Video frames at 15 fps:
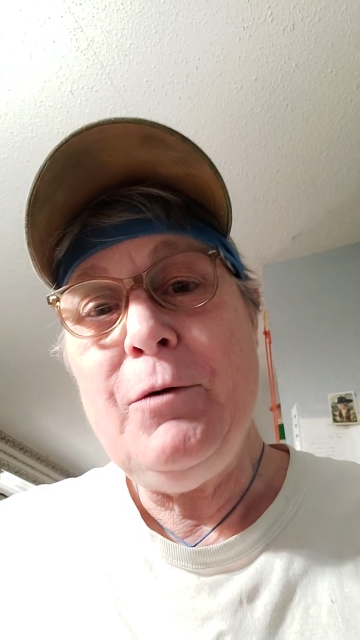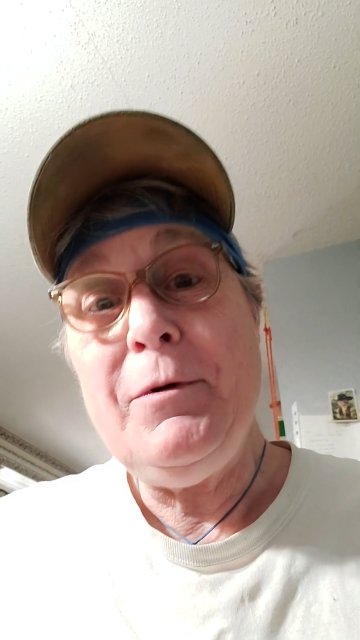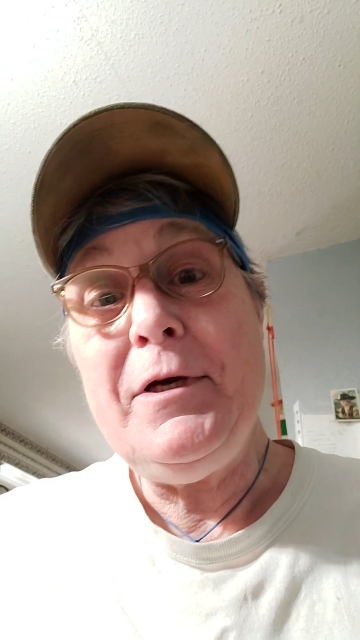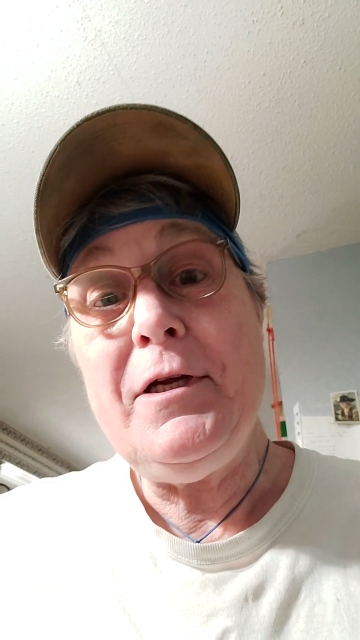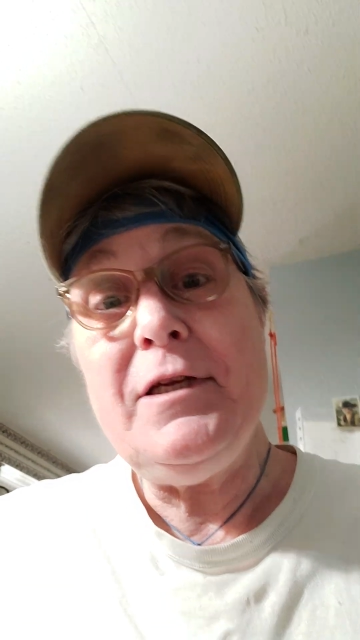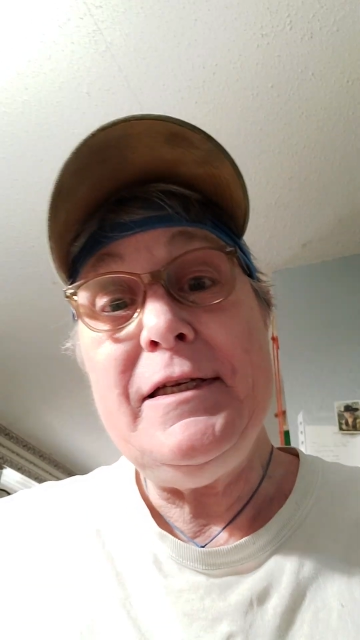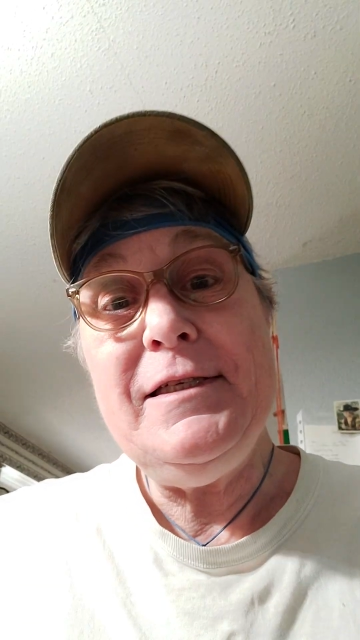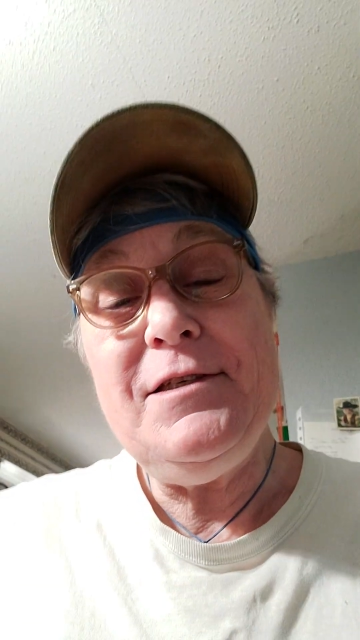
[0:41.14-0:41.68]

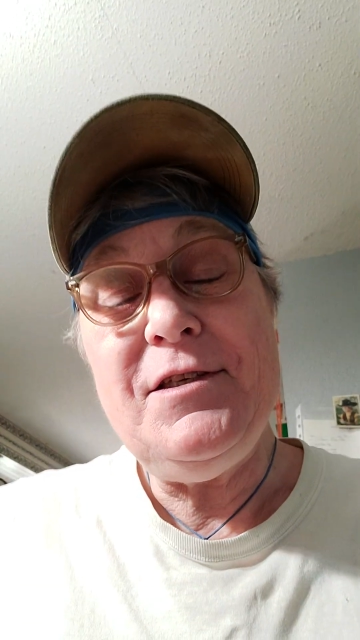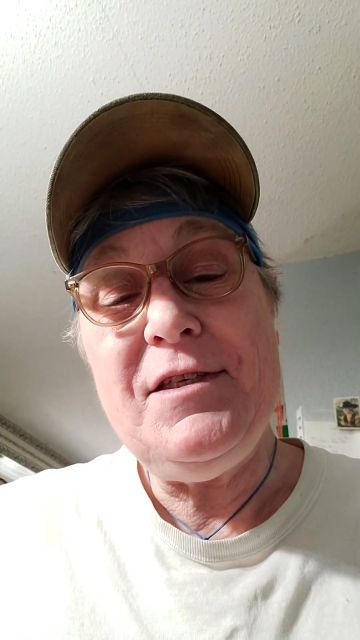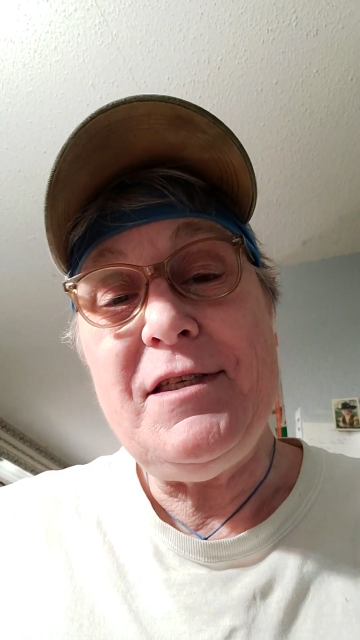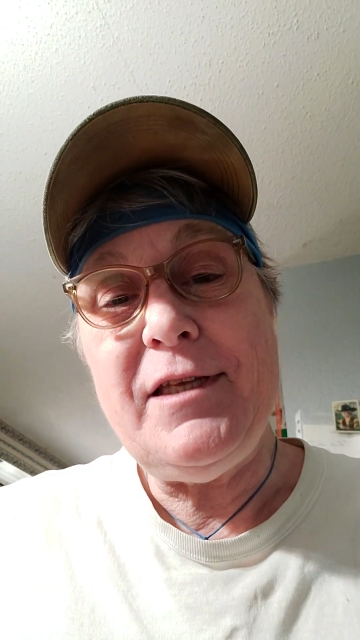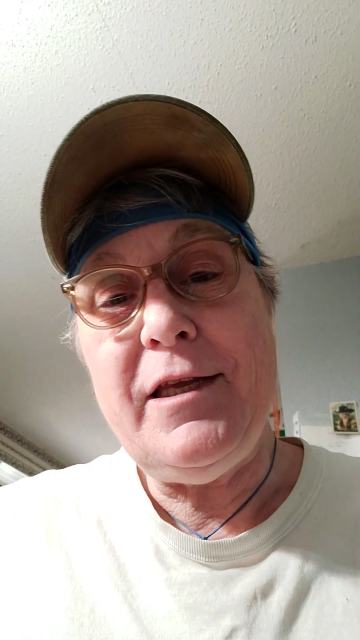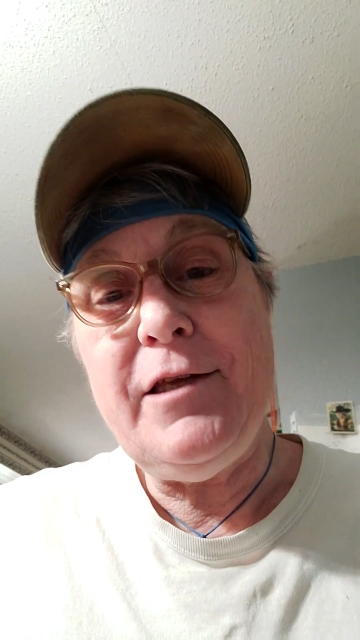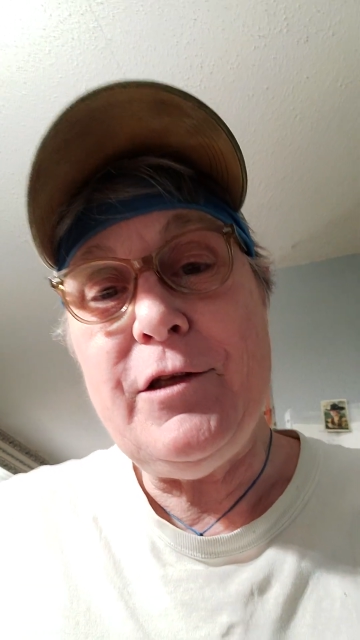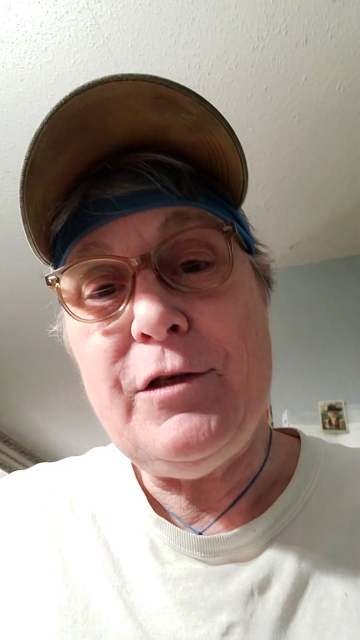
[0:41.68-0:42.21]
Well, it is a
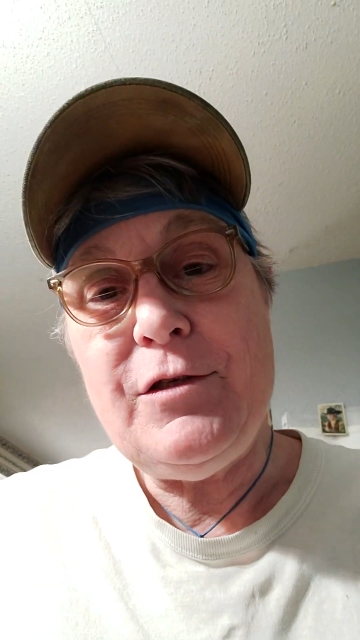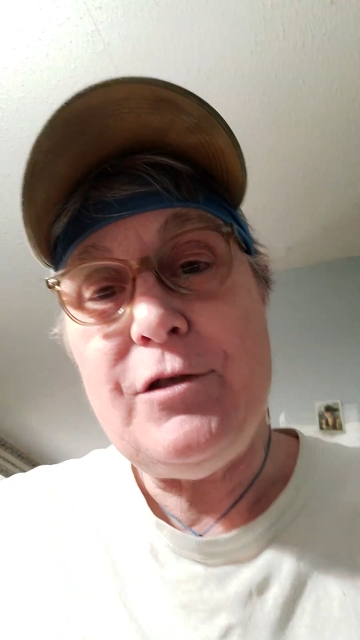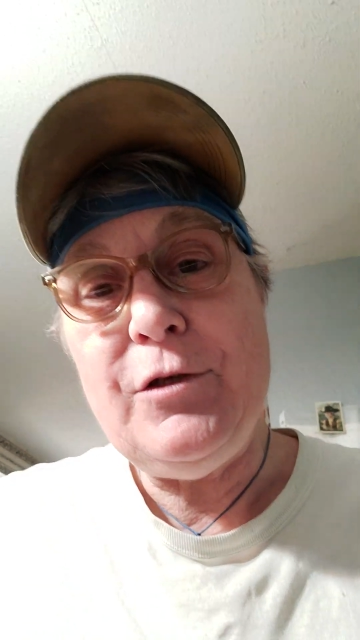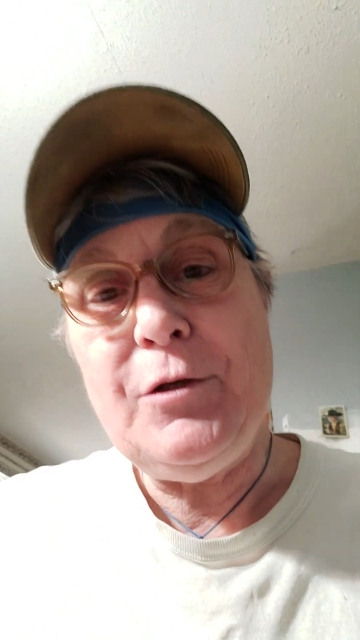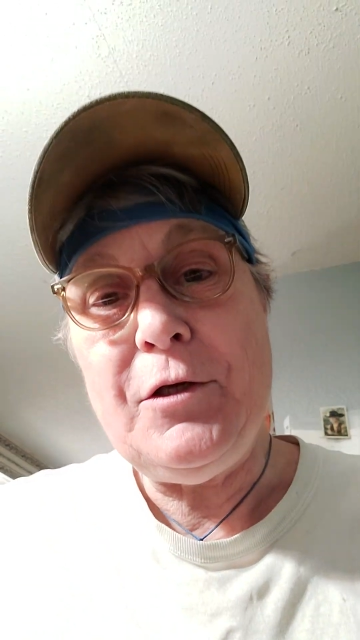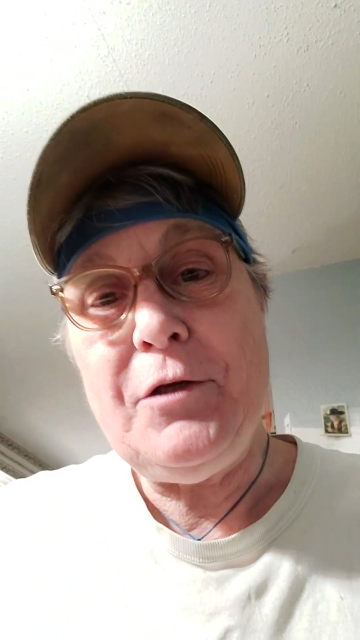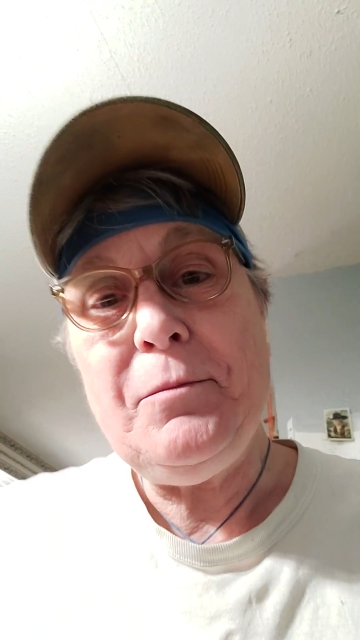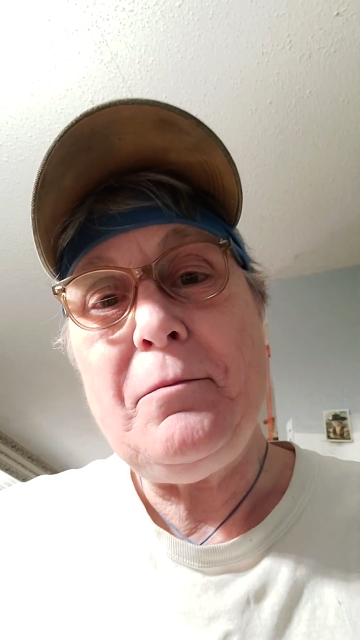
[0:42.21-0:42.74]
stainless
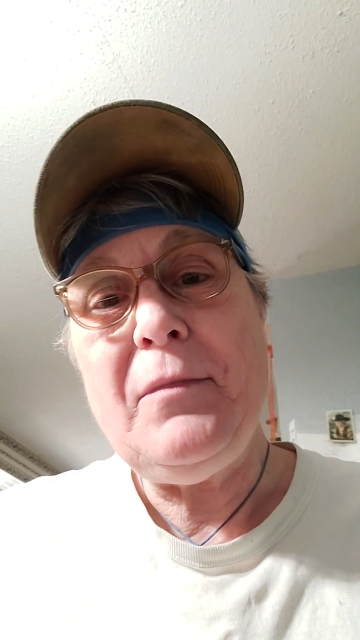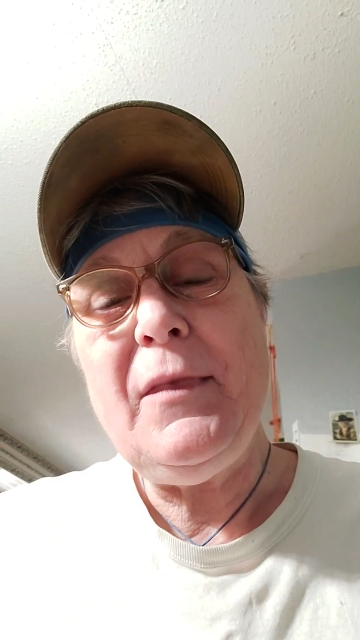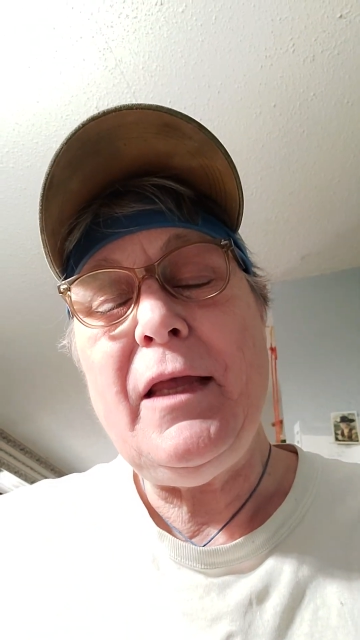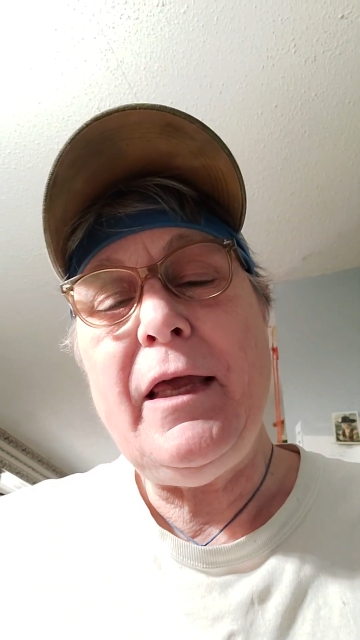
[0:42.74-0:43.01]
unit,